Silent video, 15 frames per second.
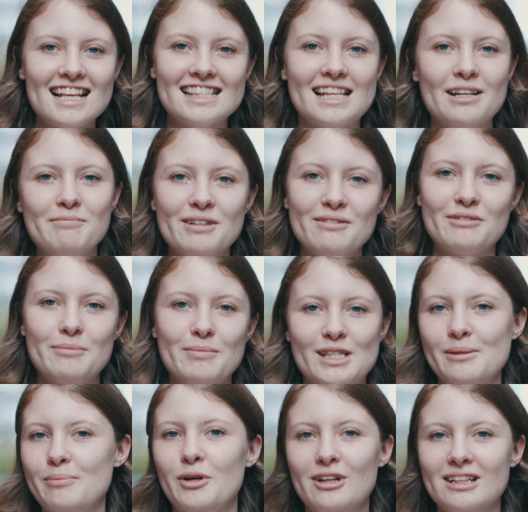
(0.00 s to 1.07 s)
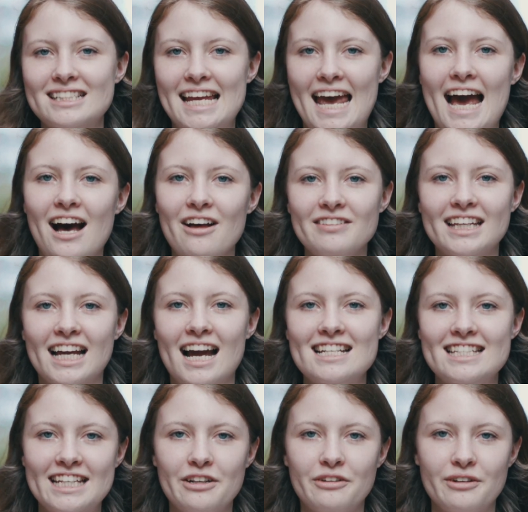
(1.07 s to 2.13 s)
As someone from a small town, the
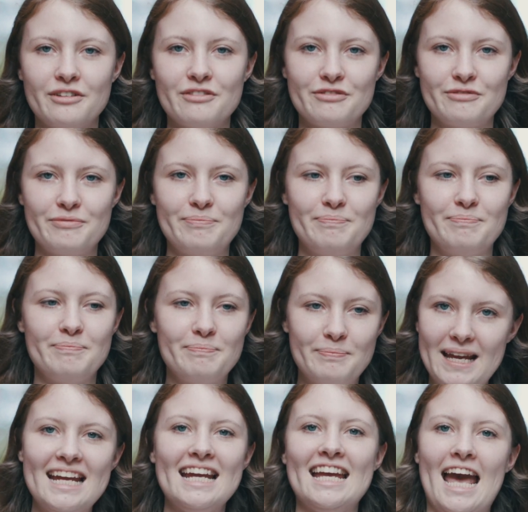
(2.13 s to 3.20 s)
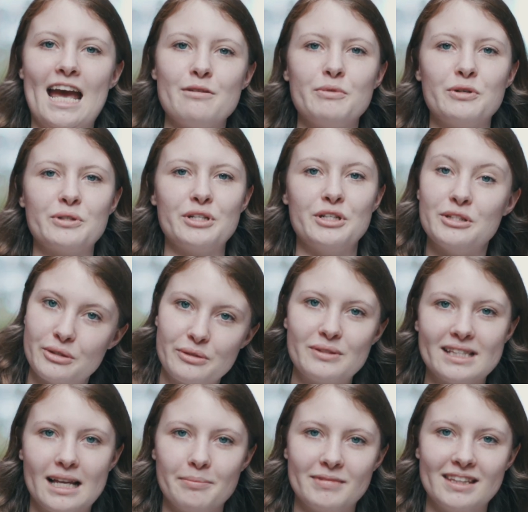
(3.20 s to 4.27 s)
idea of being able to do
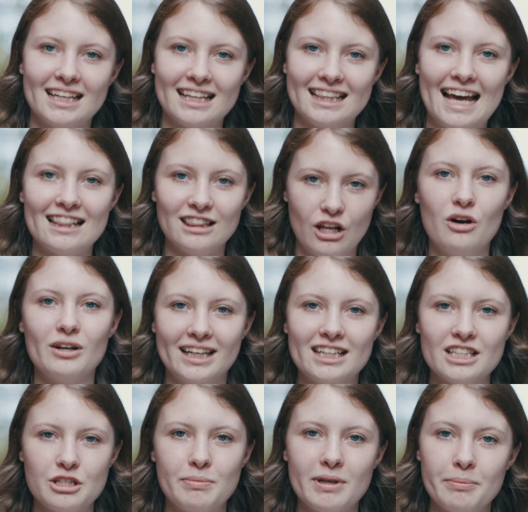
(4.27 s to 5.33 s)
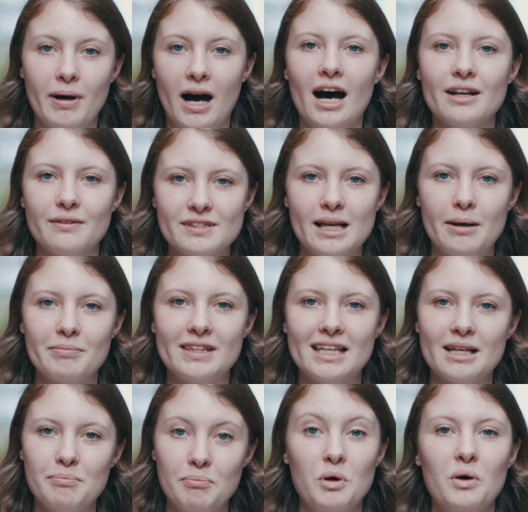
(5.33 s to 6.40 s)
something and that longing to be a part of
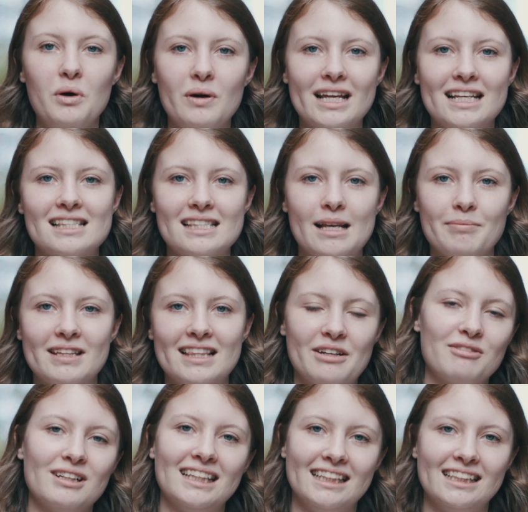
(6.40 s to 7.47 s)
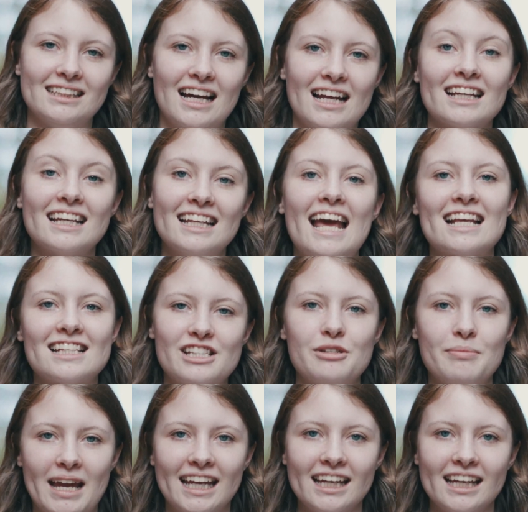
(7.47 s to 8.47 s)
something more is something that really kind of connects to